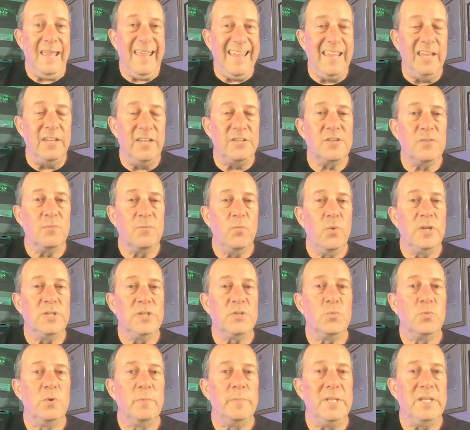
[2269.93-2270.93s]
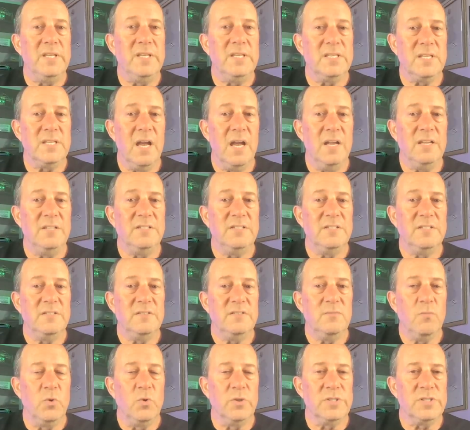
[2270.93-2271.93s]
each of which will be designed,
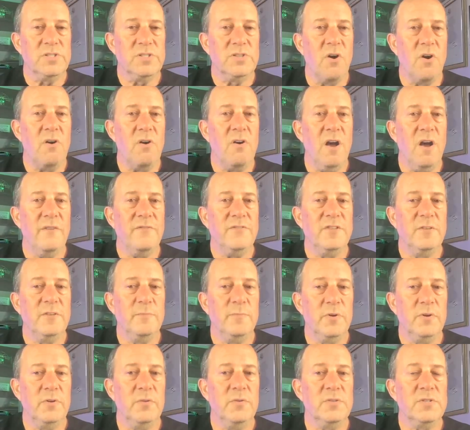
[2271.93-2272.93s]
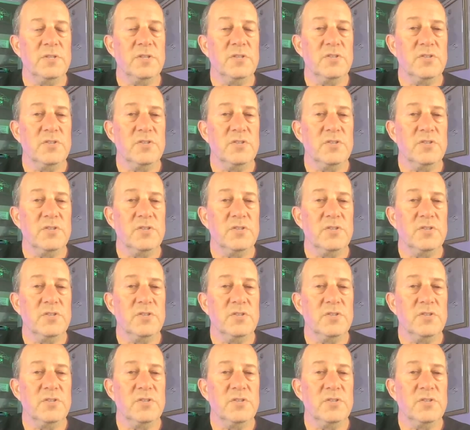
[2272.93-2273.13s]
will start off to produce